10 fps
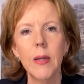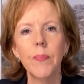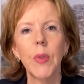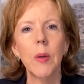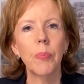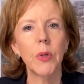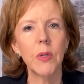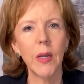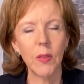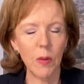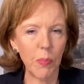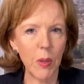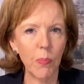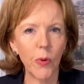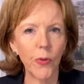and protect the
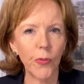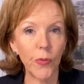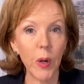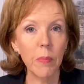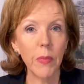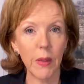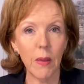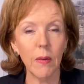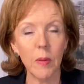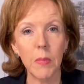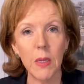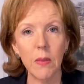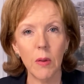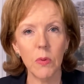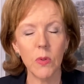people from the enemy
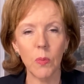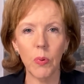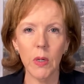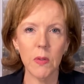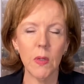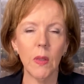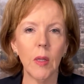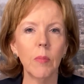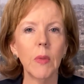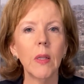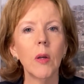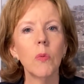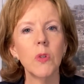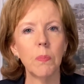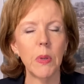that was oppressing them, then there
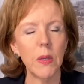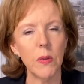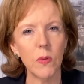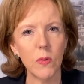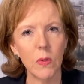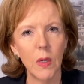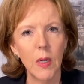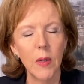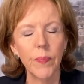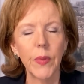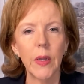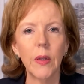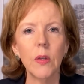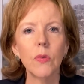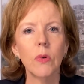was peace. And
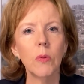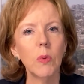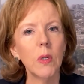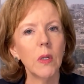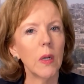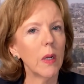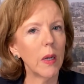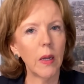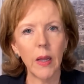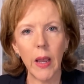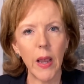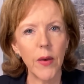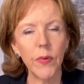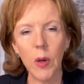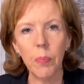Israel would
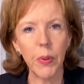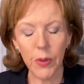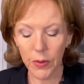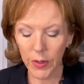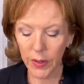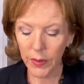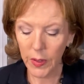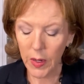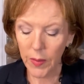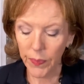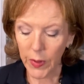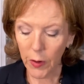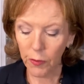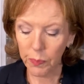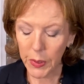have a period
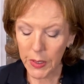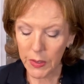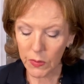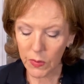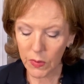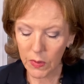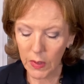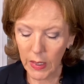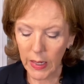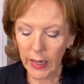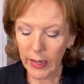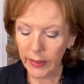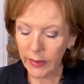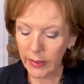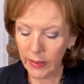of peace.
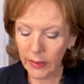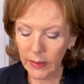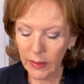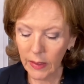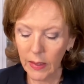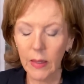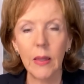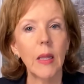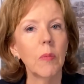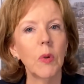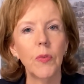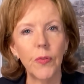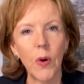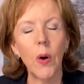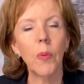And then they would
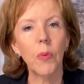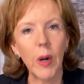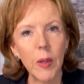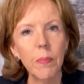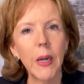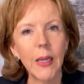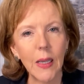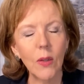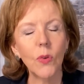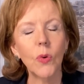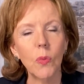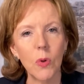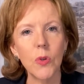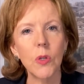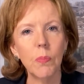fall right back into
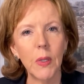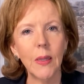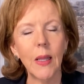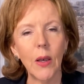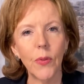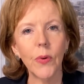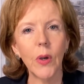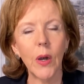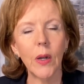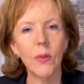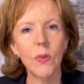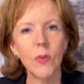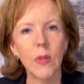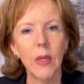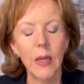worshiping the other
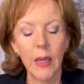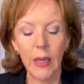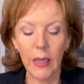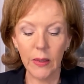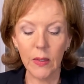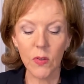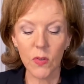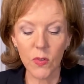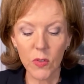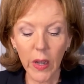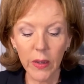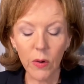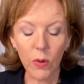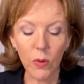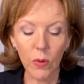gods. And this
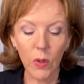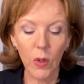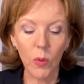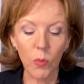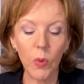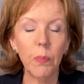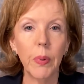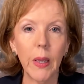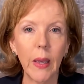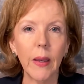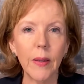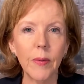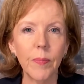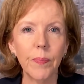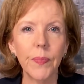cycle would
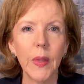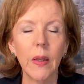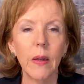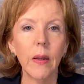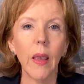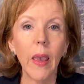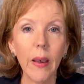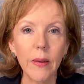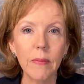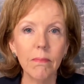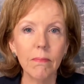begin again.